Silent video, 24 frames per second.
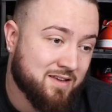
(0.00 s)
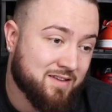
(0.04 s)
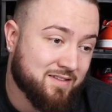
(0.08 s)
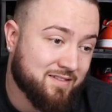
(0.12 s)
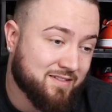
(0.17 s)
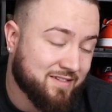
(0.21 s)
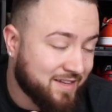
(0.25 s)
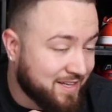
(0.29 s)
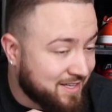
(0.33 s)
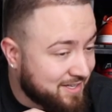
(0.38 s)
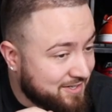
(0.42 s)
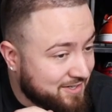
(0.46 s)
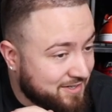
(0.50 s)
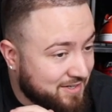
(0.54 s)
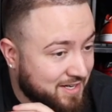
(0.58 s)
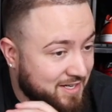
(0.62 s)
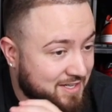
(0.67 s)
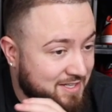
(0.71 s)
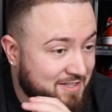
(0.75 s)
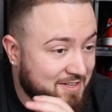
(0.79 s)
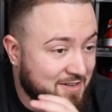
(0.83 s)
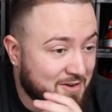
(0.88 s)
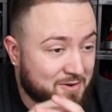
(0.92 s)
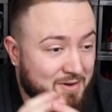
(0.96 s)
let you
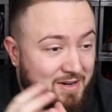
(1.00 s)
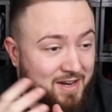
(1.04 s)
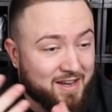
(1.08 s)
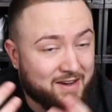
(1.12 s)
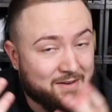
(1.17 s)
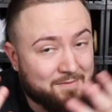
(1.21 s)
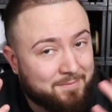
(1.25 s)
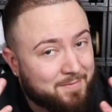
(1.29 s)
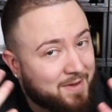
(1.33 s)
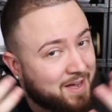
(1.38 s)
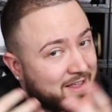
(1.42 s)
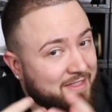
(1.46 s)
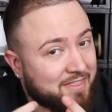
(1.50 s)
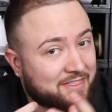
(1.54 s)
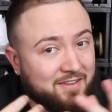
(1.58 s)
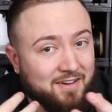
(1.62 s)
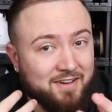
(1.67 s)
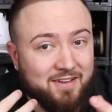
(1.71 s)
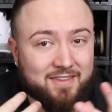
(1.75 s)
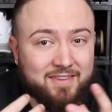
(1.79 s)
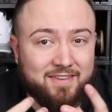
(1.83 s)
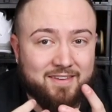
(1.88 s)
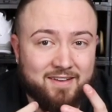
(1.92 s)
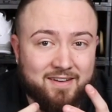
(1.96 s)
guys know kind of my
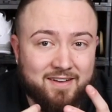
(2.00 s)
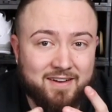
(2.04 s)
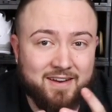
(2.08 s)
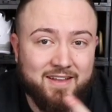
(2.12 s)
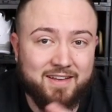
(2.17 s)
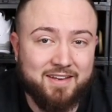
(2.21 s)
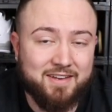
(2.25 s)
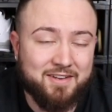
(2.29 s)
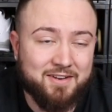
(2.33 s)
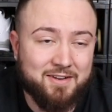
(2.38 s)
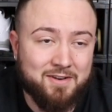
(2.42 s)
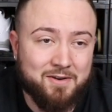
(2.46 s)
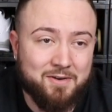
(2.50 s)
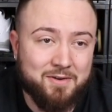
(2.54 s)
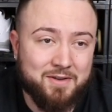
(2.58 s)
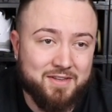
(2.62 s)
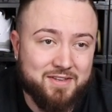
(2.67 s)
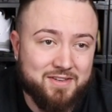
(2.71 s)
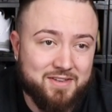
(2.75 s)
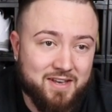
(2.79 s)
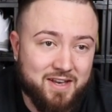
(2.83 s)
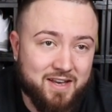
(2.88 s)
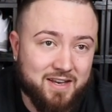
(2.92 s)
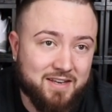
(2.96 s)
thoughts on it. You know,
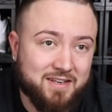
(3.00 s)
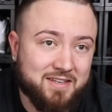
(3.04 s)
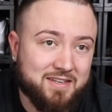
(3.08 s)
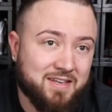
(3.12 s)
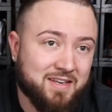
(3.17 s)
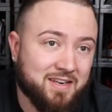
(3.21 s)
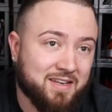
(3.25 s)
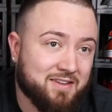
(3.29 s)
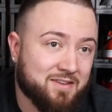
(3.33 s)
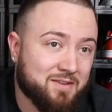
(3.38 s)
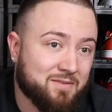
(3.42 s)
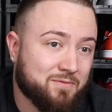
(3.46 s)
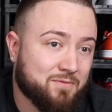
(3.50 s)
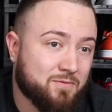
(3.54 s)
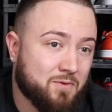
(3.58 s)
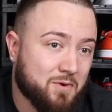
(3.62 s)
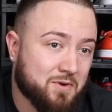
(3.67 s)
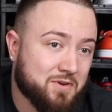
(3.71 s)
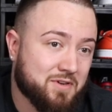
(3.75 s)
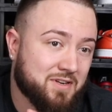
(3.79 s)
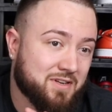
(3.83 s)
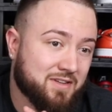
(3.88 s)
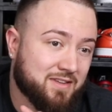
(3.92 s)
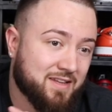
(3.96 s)
it sucks and it's
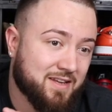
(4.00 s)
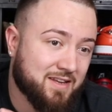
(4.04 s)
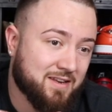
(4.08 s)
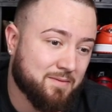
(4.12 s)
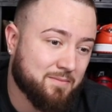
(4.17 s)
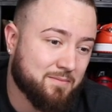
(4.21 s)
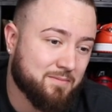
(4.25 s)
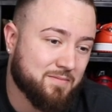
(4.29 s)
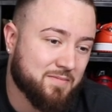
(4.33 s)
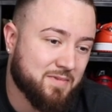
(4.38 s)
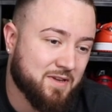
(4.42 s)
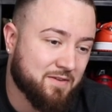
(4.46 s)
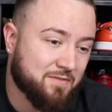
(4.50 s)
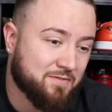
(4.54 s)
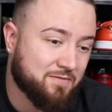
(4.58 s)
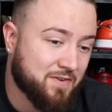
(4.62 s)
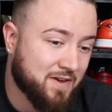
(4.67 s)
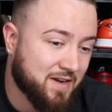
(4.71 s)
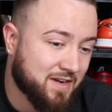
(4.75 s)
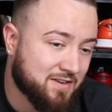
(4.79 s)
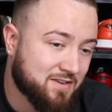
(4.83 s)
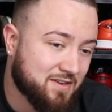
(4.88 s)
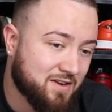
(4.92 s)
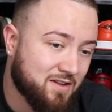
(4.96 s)
unfortunate that it
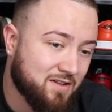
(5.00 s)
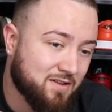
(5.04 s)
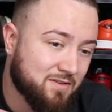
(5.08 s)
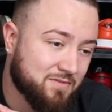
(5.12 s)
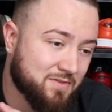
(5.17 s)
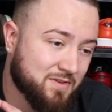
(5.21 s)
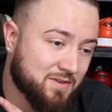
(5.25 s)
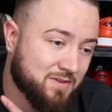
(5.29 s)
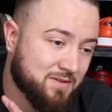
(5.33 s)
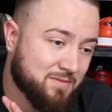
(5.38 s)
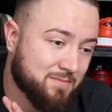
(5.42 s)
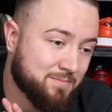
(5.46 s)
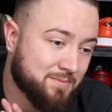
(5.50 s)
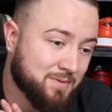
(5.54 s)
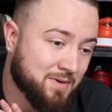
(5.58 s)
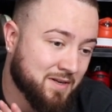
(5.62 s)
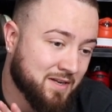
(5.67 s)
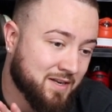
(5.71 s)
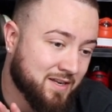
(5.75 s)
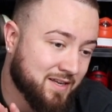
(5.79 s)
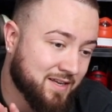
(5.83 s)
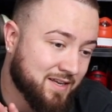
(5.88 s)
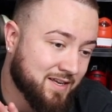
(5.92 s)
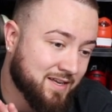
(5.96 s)
affects all of us,
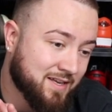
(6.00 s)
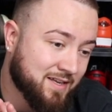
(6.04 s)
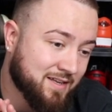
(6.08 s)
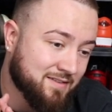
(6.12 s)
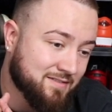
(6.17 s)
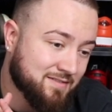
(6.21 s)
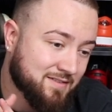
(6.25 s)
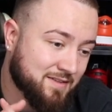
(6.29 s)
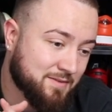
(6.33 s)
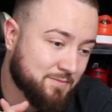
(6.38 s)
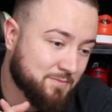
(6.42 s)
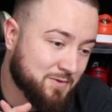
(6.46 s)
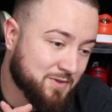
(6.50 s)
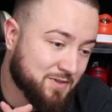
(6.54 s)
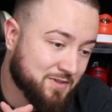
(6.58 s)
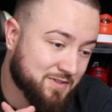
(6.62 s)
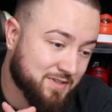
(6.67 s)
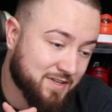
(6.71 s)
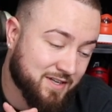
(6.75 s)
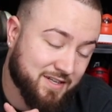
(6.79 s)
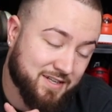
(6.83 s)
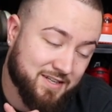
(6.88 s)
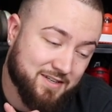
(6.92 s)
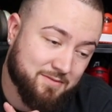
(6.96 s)
but
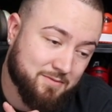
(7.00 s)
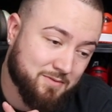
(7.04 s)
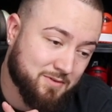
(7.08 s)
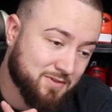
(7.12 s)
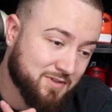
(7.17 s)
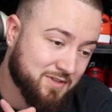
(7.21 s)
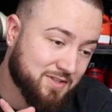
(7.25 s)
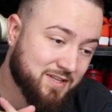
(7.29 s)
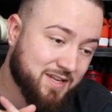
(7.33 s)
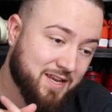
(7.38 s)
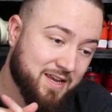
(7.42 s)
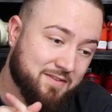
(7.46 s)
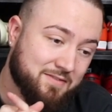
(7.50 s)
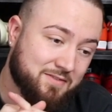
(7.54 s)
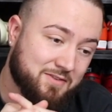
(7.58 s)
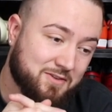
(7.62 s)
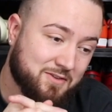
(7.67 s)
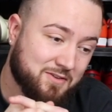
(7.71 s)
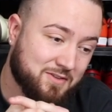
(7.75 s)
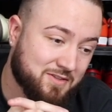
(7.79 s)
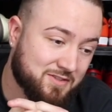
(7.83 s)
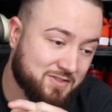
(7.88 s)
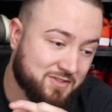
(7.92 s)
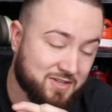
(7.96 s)
I guess we'll just have
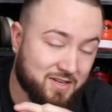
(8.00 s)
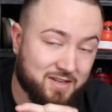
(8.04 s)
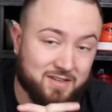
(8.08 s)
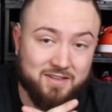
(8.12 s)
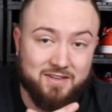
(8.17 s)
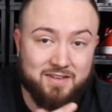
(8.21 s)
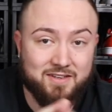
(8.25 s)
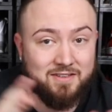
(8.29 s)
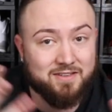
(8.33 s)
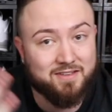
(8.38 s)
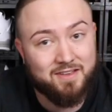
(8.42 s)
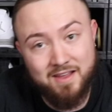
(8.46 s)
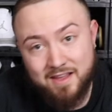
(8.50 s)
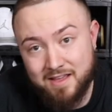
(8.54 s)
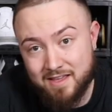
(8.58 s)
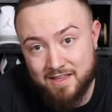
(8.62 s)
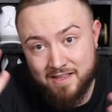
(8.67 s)
to adjust, because